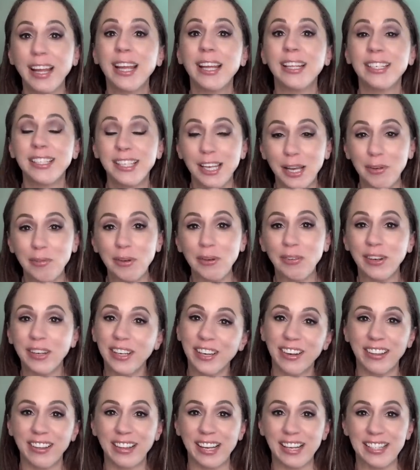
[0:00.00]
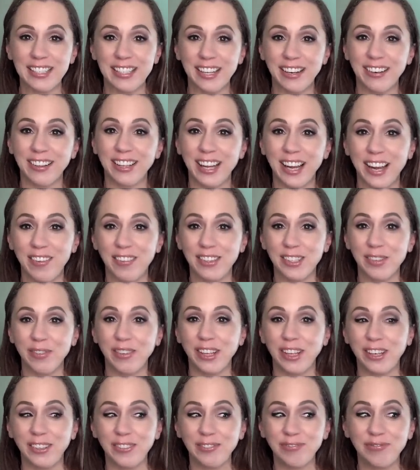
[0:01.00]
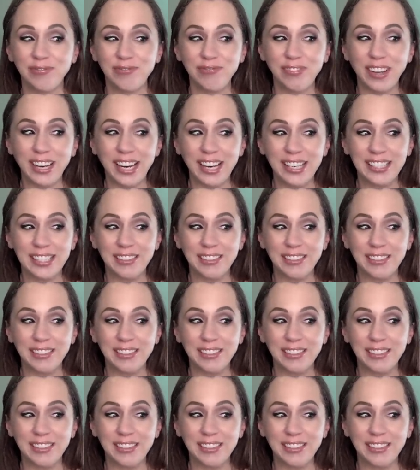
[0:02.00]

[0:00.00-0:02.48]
Tell me what your thoughts are in the comments below. Bye, guys.